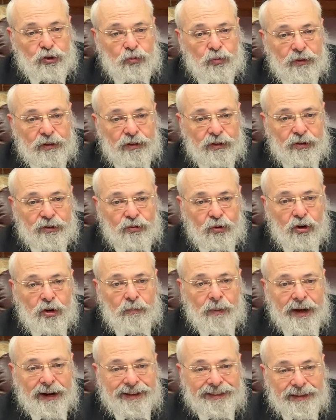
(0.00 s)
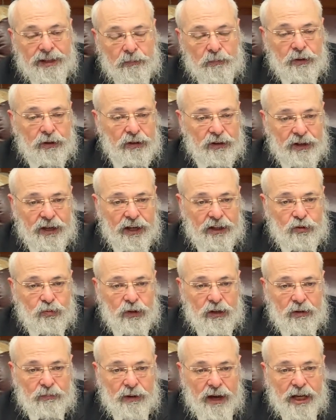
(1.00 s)
of all talk about a typical geth.
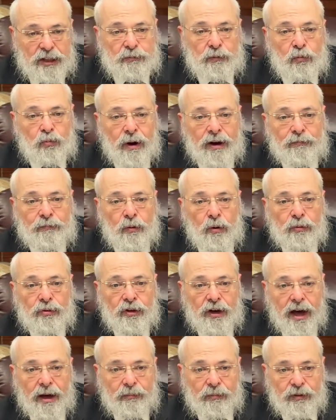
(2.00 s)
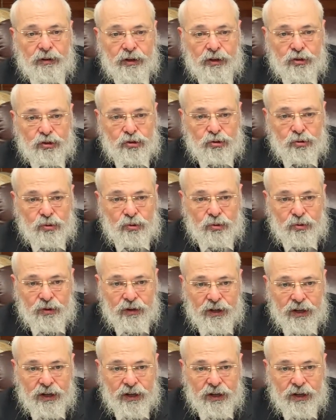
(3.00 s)
When the husband and wife both come to